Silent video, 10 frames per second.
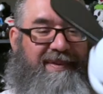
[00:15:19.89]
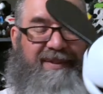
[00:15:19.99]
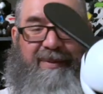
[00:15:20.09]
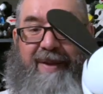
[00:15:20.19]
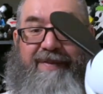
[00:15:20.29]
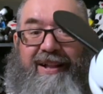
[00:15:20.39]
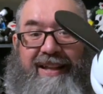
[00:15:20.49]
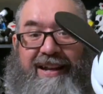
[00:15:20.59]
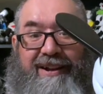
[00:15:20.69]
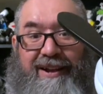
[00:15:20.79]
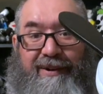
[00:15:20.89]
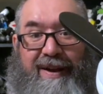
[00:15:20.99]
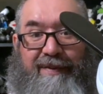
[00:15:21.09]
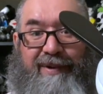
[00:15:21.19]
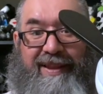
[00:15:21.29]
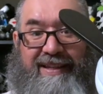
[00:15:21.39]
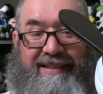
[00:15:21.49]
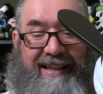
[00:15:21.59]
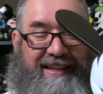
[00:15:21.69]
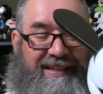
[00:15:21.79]
So maybe I'll get it autographed one of these
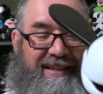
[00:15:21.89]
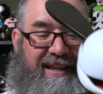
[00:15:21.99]
days.